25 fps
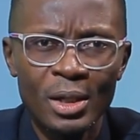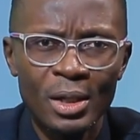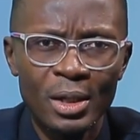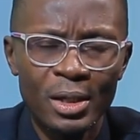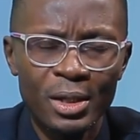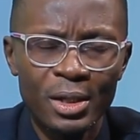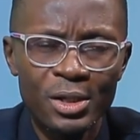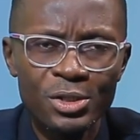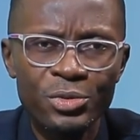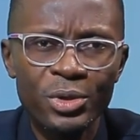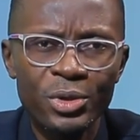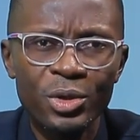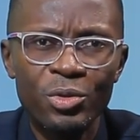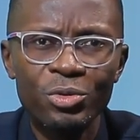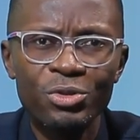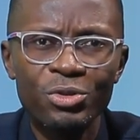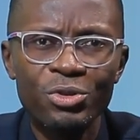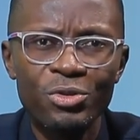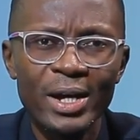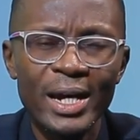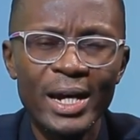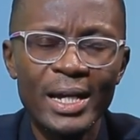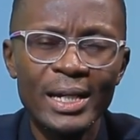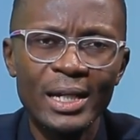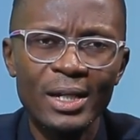This week we'll
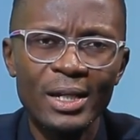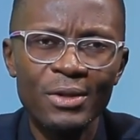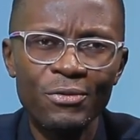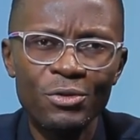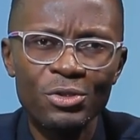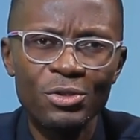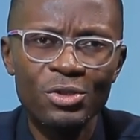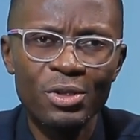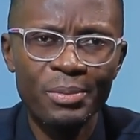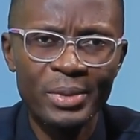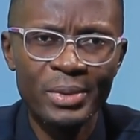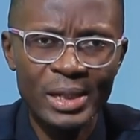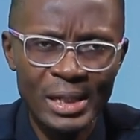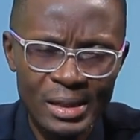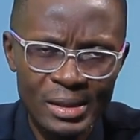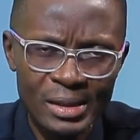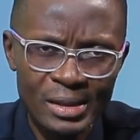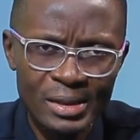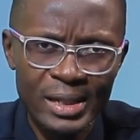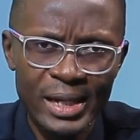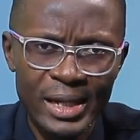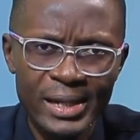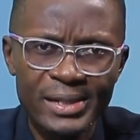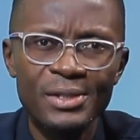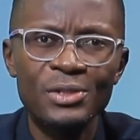try and give you some
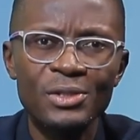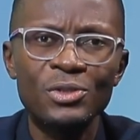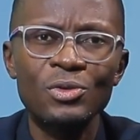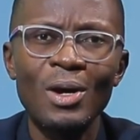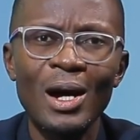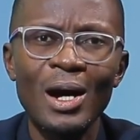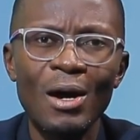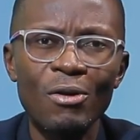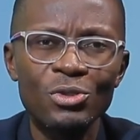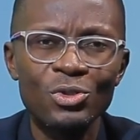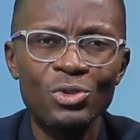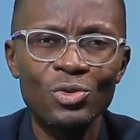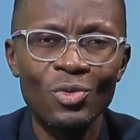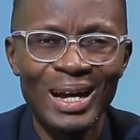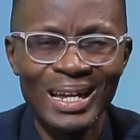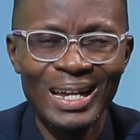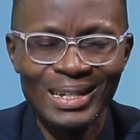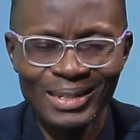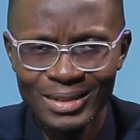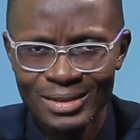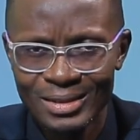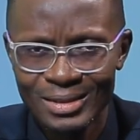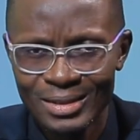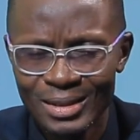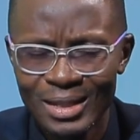insights into how to
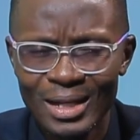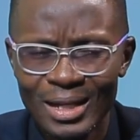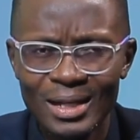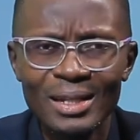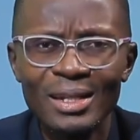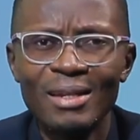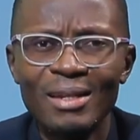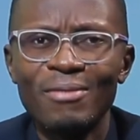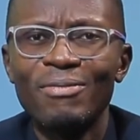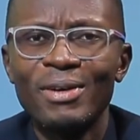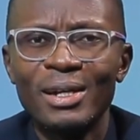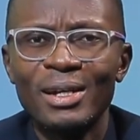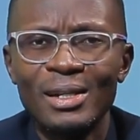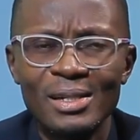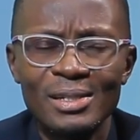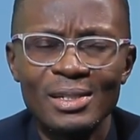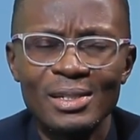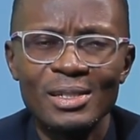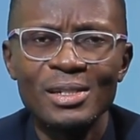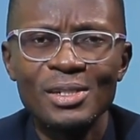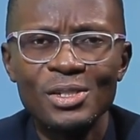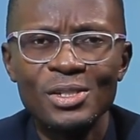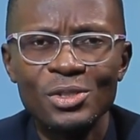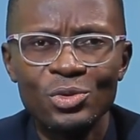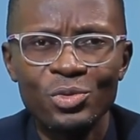understand the
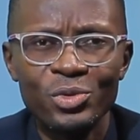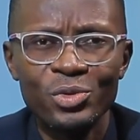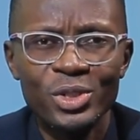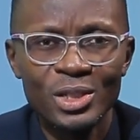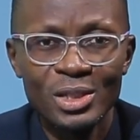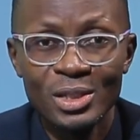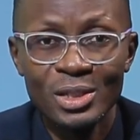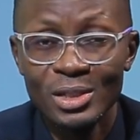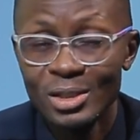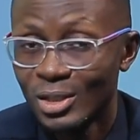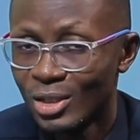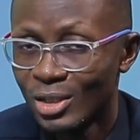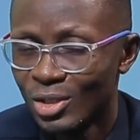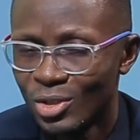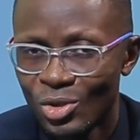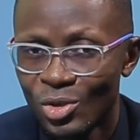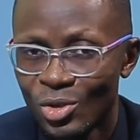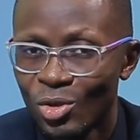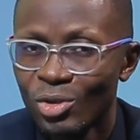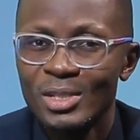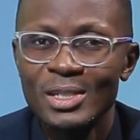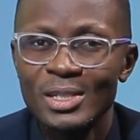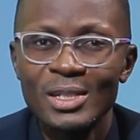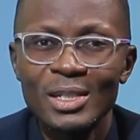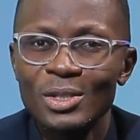financial situation,
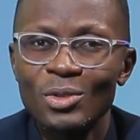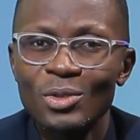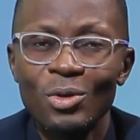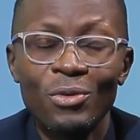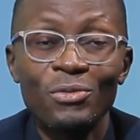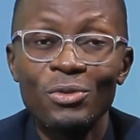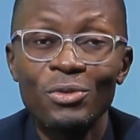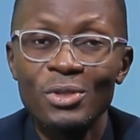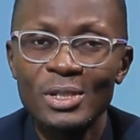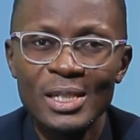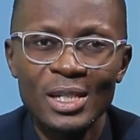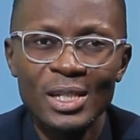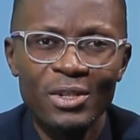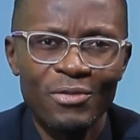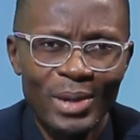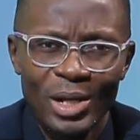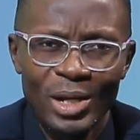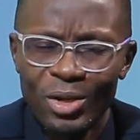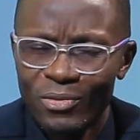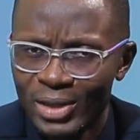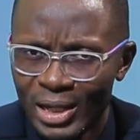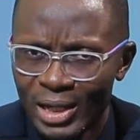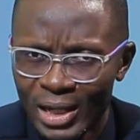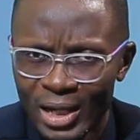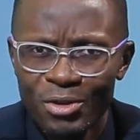not just of yourself, but
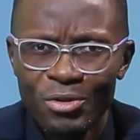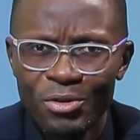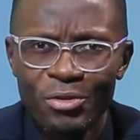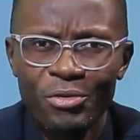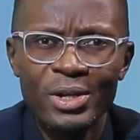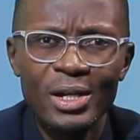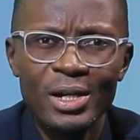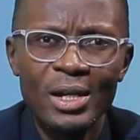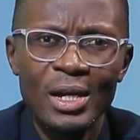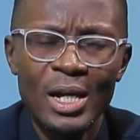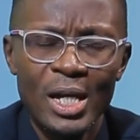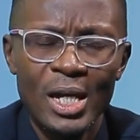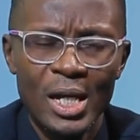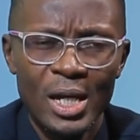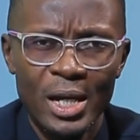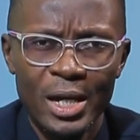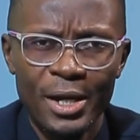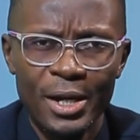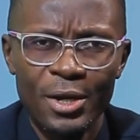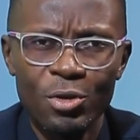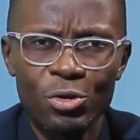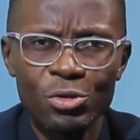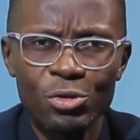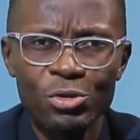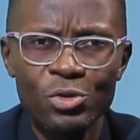of the country,
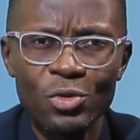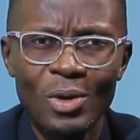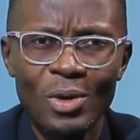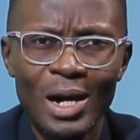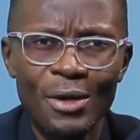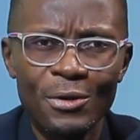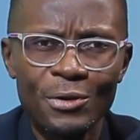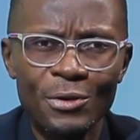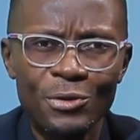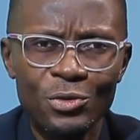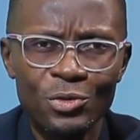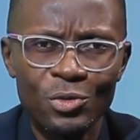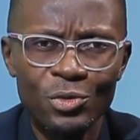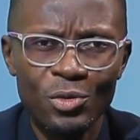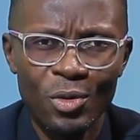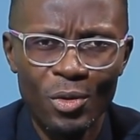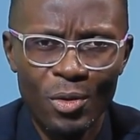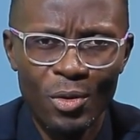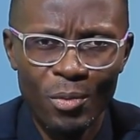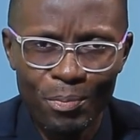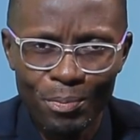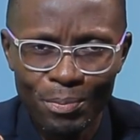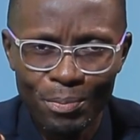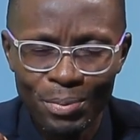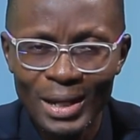and also how to
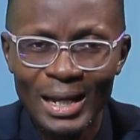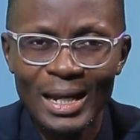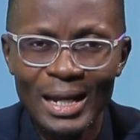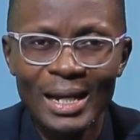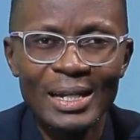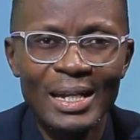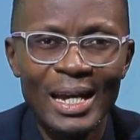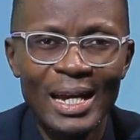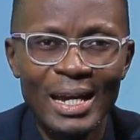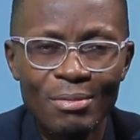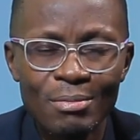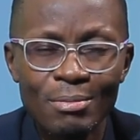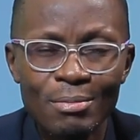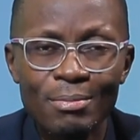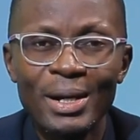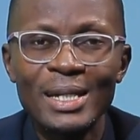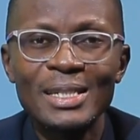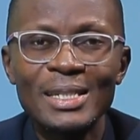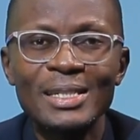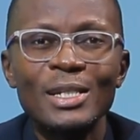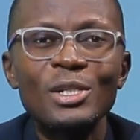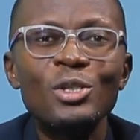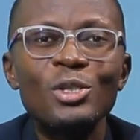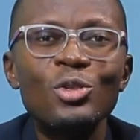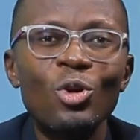plan and
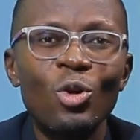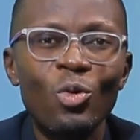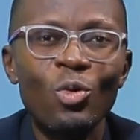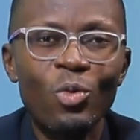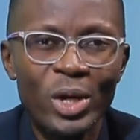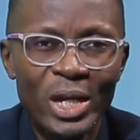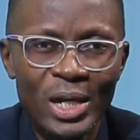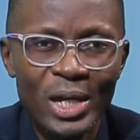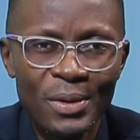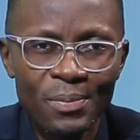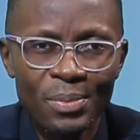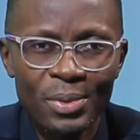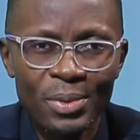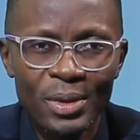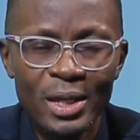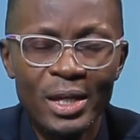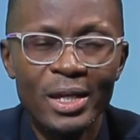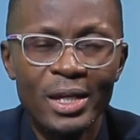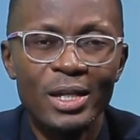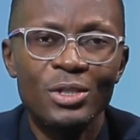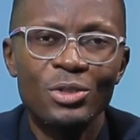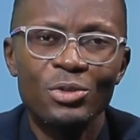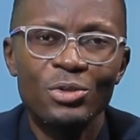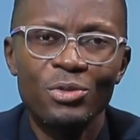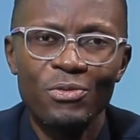budget your way
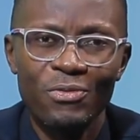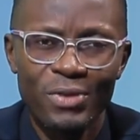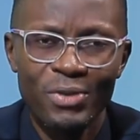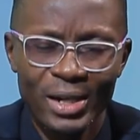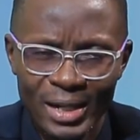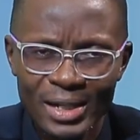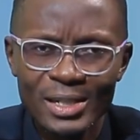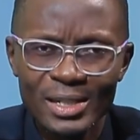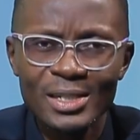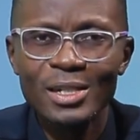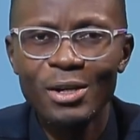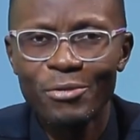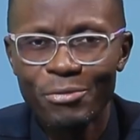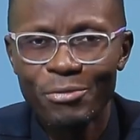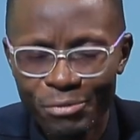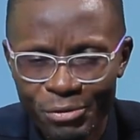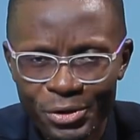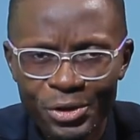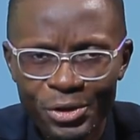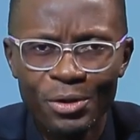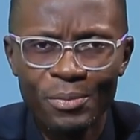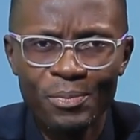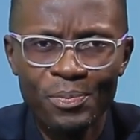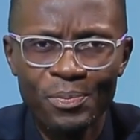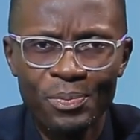into financial
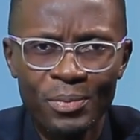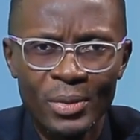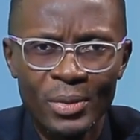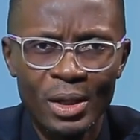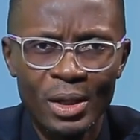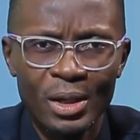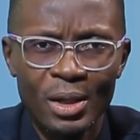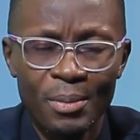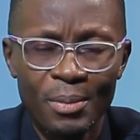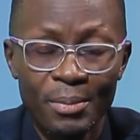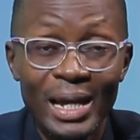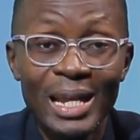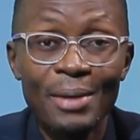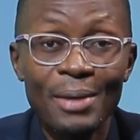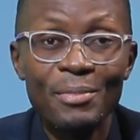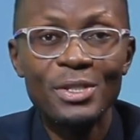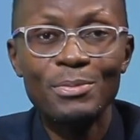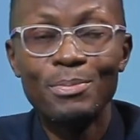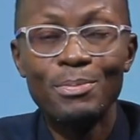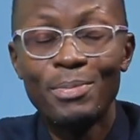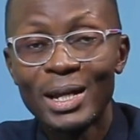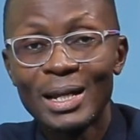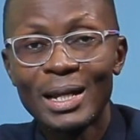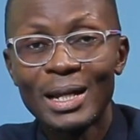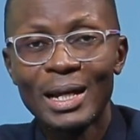freedom. My name is
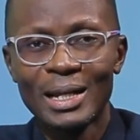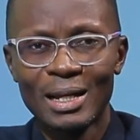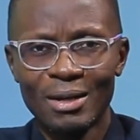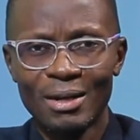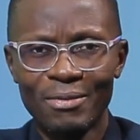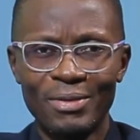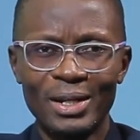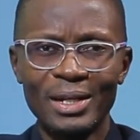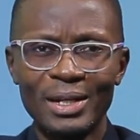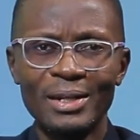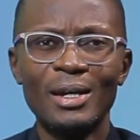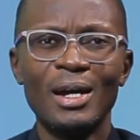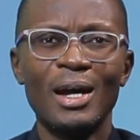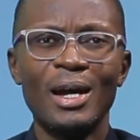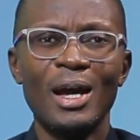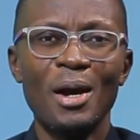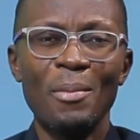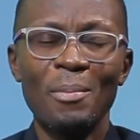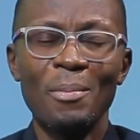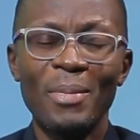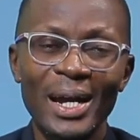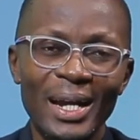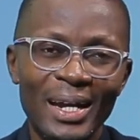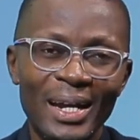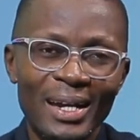Bernard Avle.
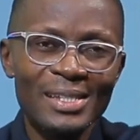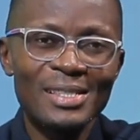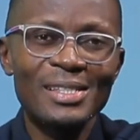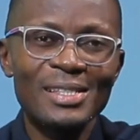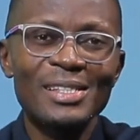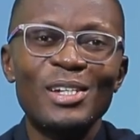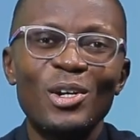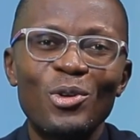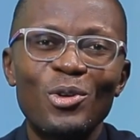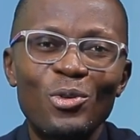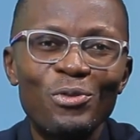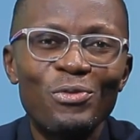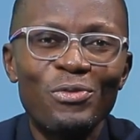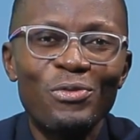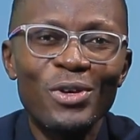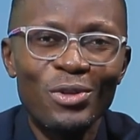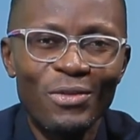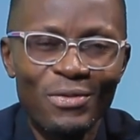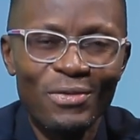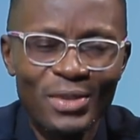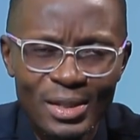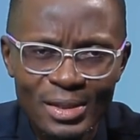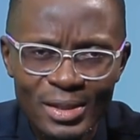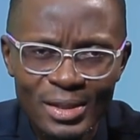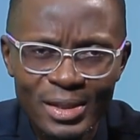My guest is a good friend
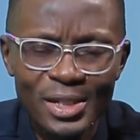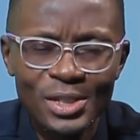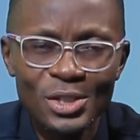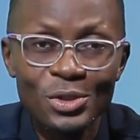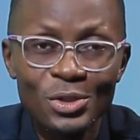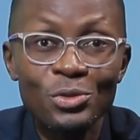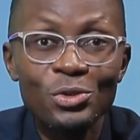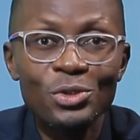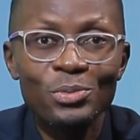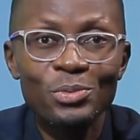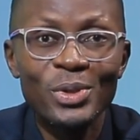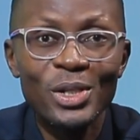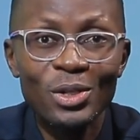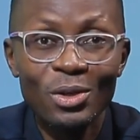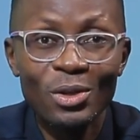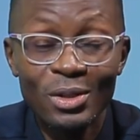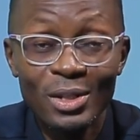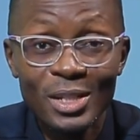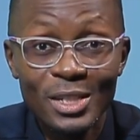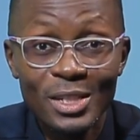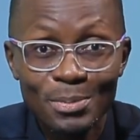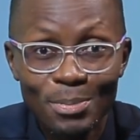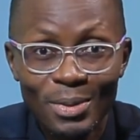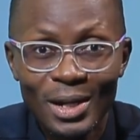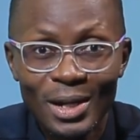of the station who's been on
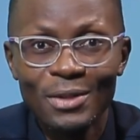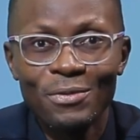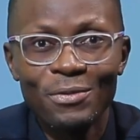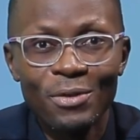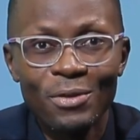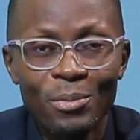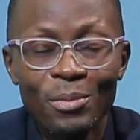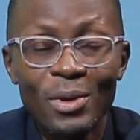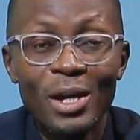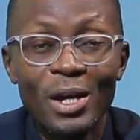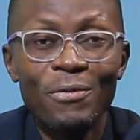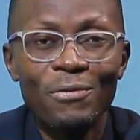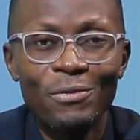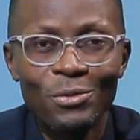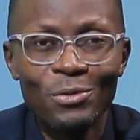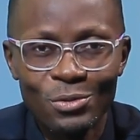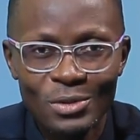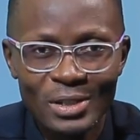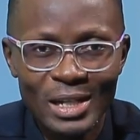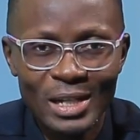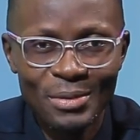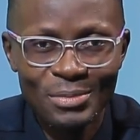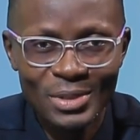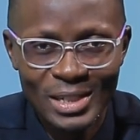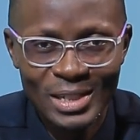this platform a few
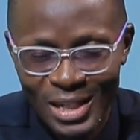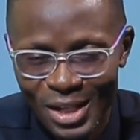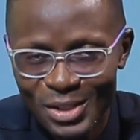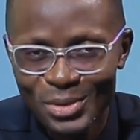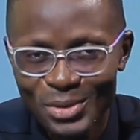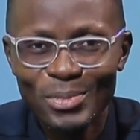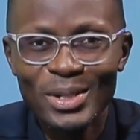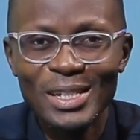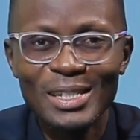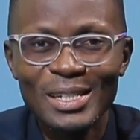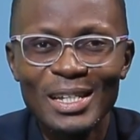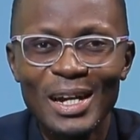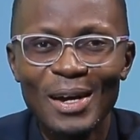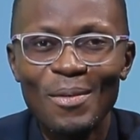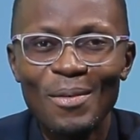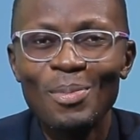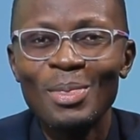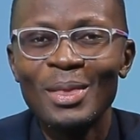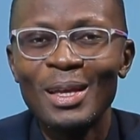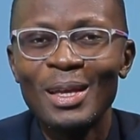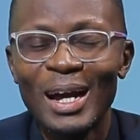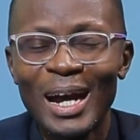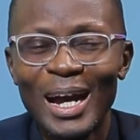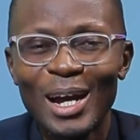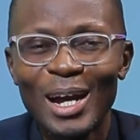times, Charles Mensah.
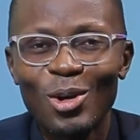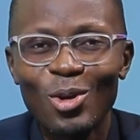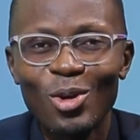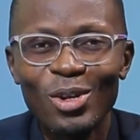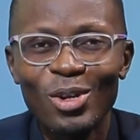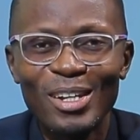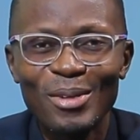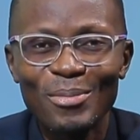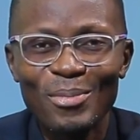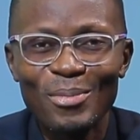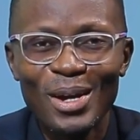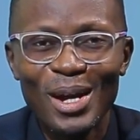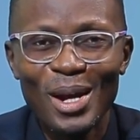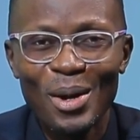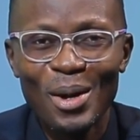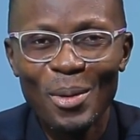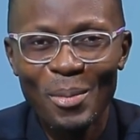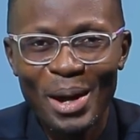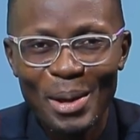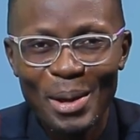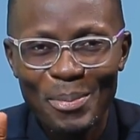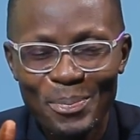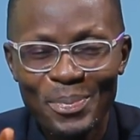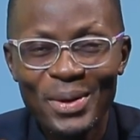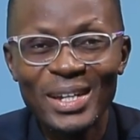I call him
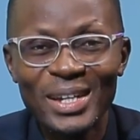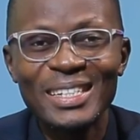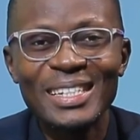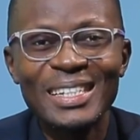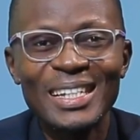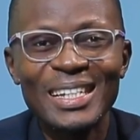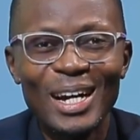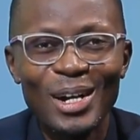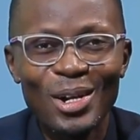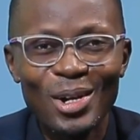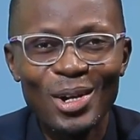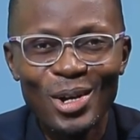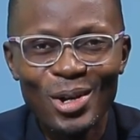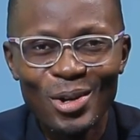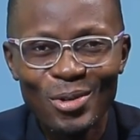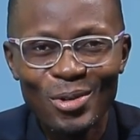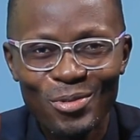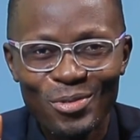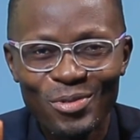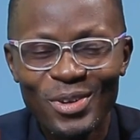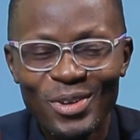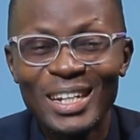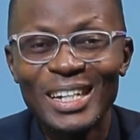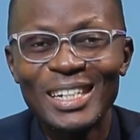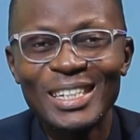my personal
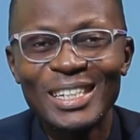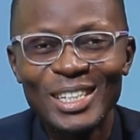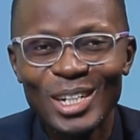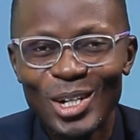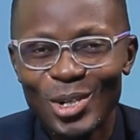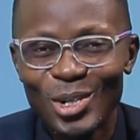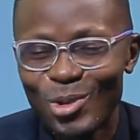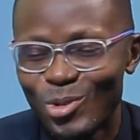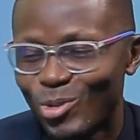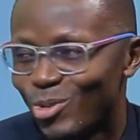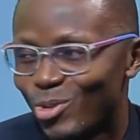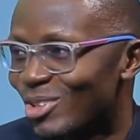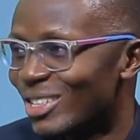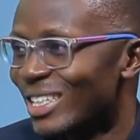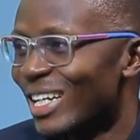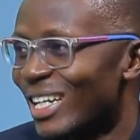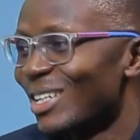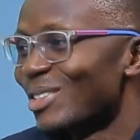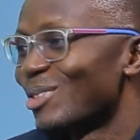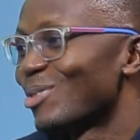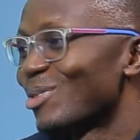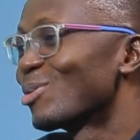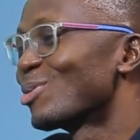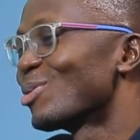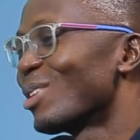financial guru.
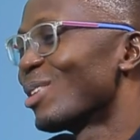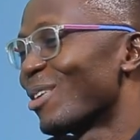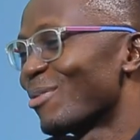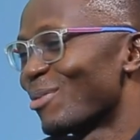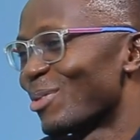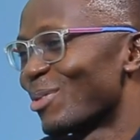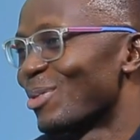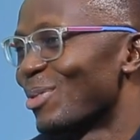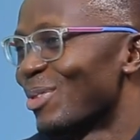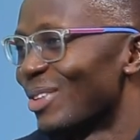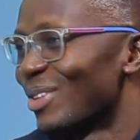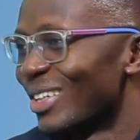Charles, good to have you.